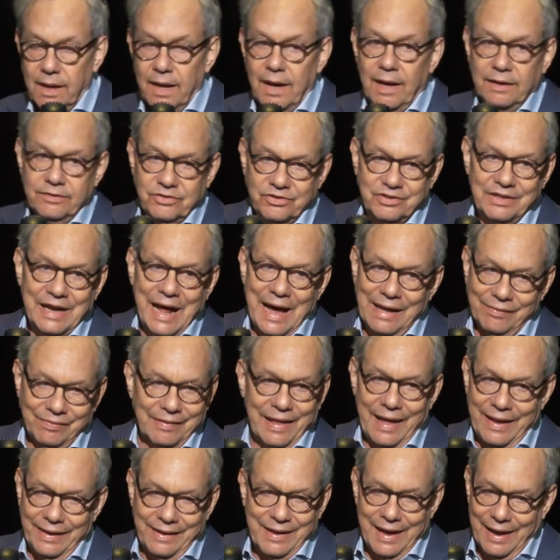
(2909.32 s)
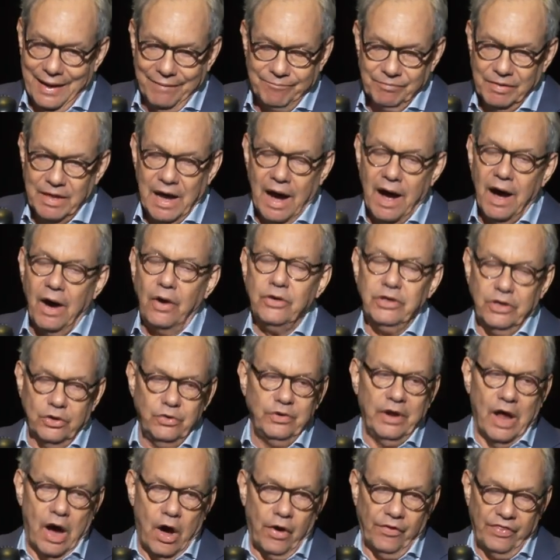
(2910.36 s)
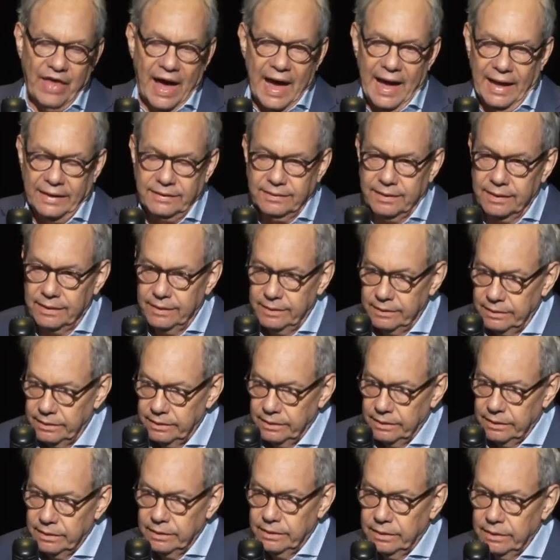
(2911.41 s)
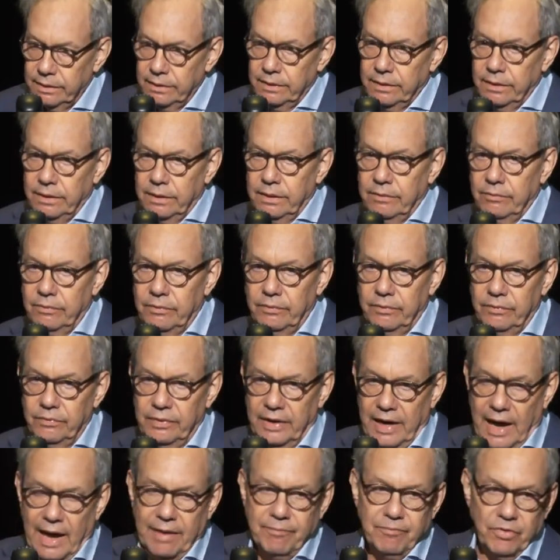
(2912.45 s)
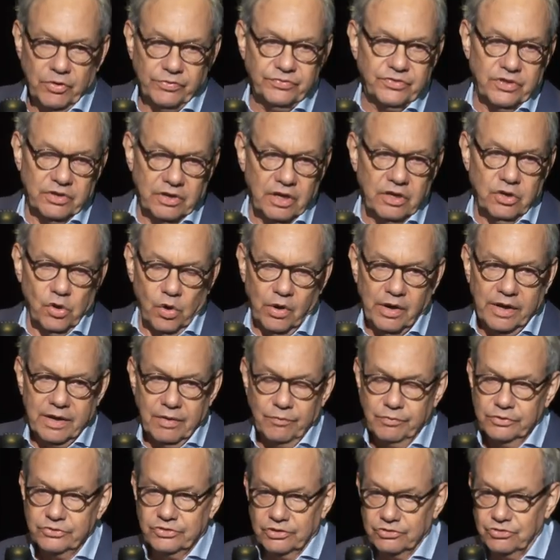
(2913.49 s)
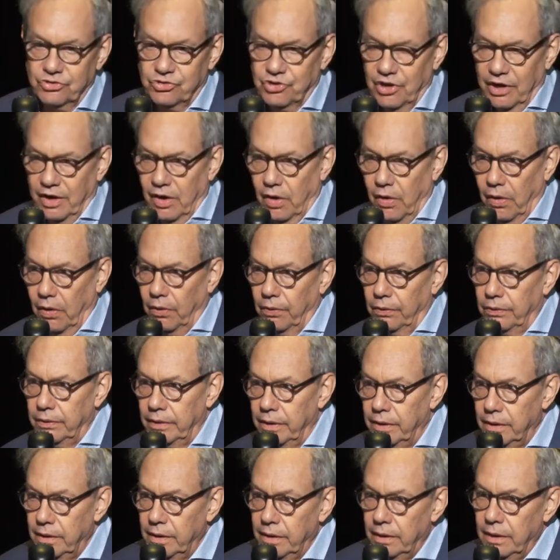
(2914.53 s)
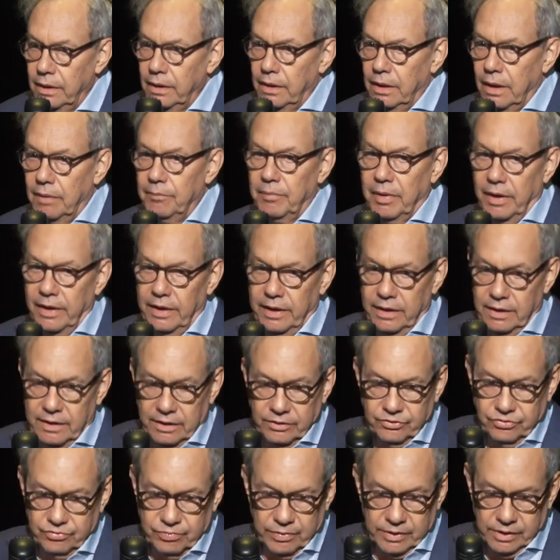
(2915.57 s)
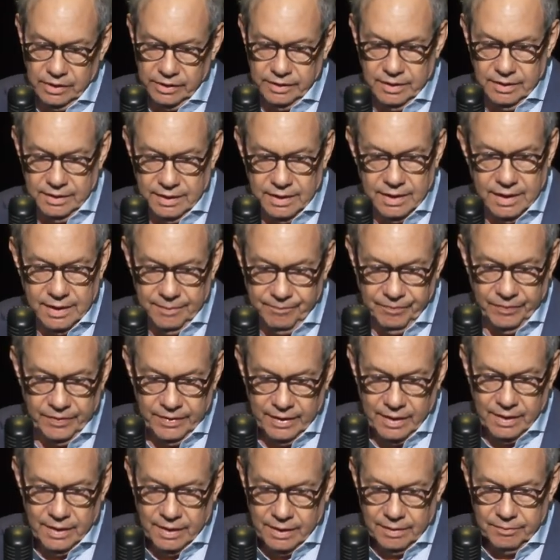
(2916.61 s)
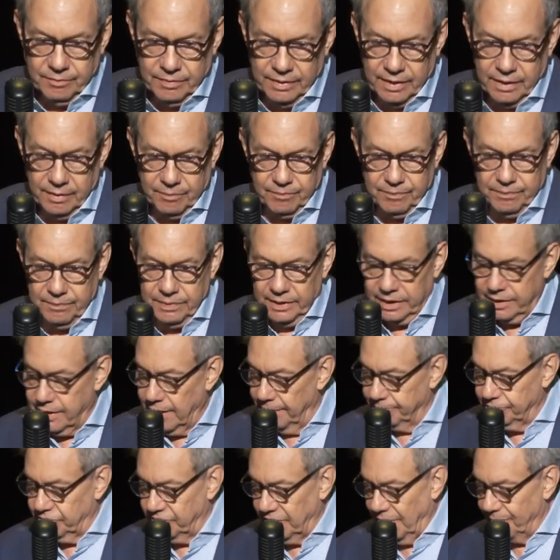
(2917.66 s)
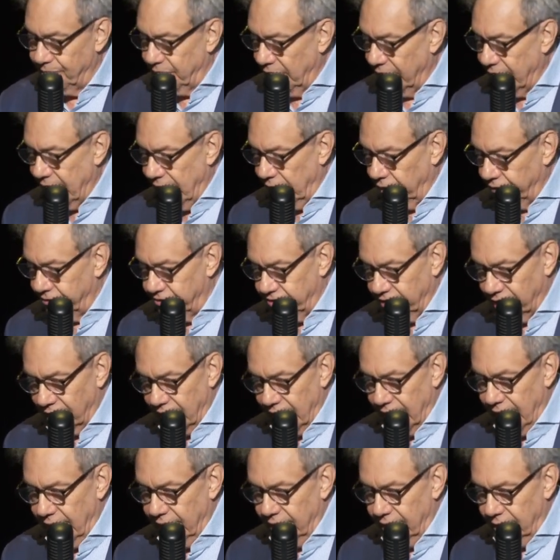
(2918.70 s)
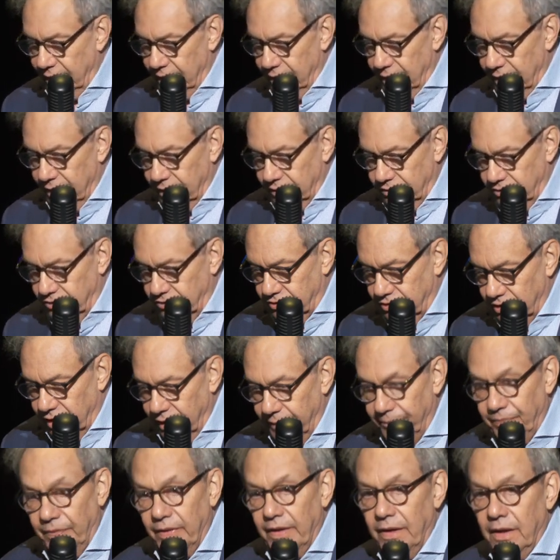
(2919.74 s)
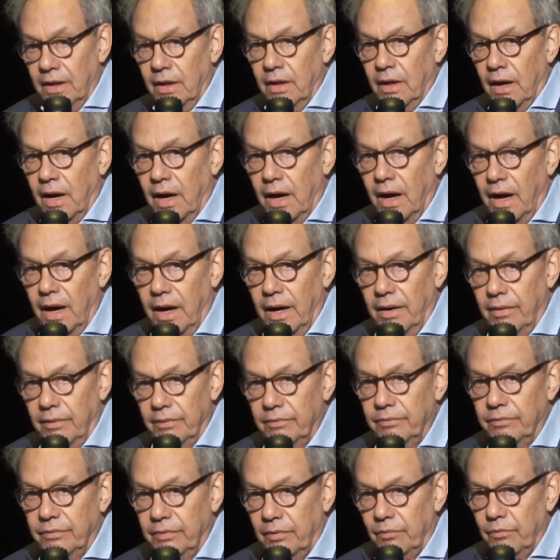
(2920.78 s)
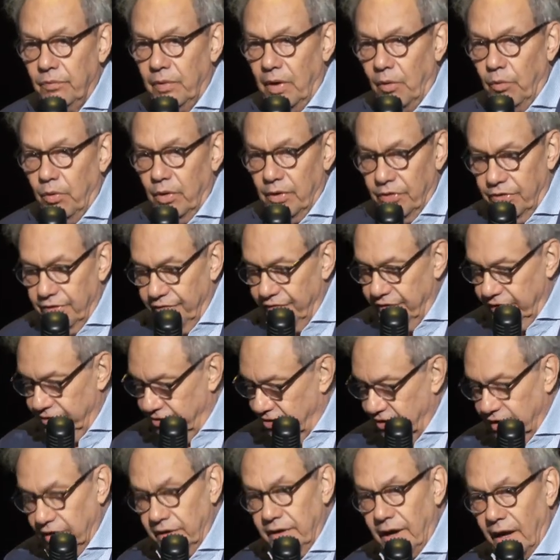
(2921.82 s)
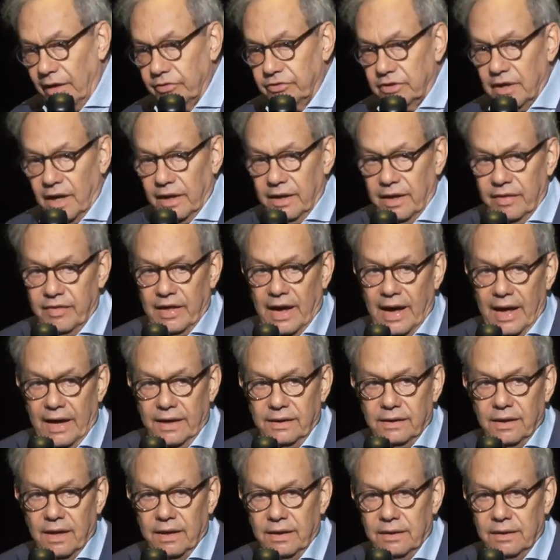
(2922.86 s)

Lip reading: It's not like I'm, no, you know that. When I moved to New York, it was a shithole. But it has really become something else again, and it's well worth a visit, I'll tell you that.